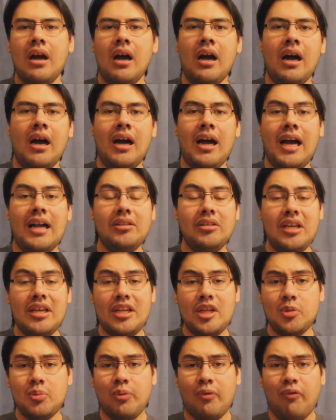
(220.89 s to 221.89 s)
I
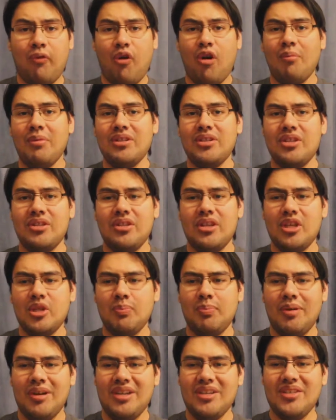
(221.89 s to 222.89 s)
like his performance in
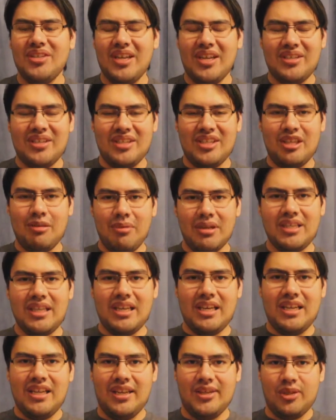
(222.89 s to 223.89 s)
this, but is he as
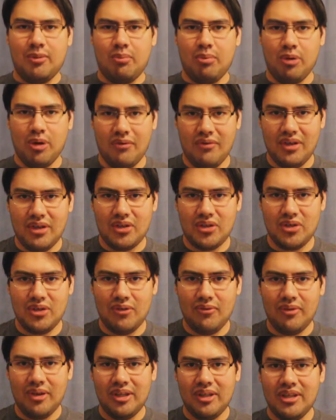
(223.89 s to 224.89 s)
intimidating as the previous
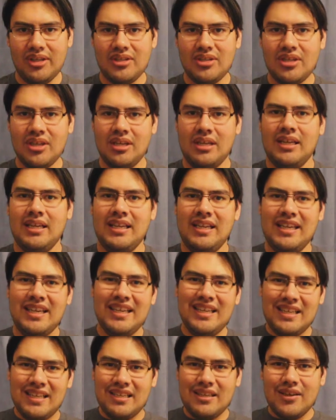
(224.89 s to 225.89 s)
two villains?
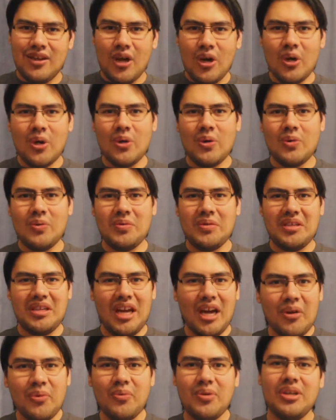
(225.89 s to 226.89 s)
No,
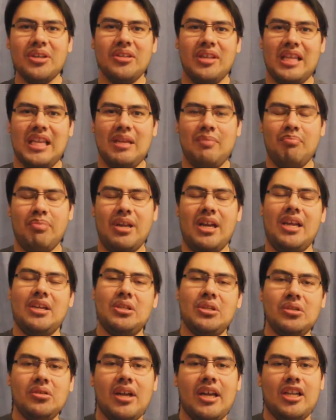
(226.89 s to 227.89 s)
not really, but I
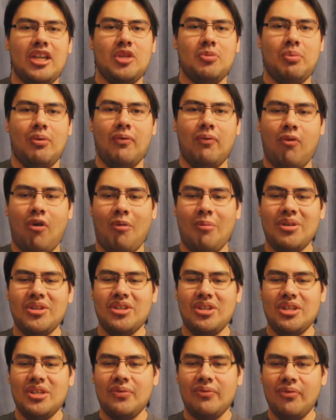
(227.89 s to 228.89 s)
do like his
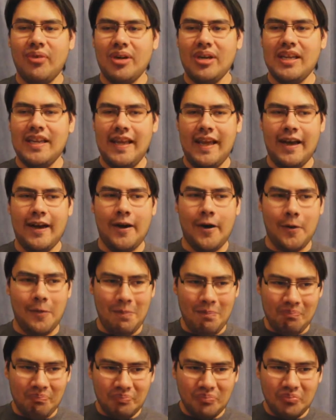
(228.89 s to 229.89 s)
performance, and it's funny how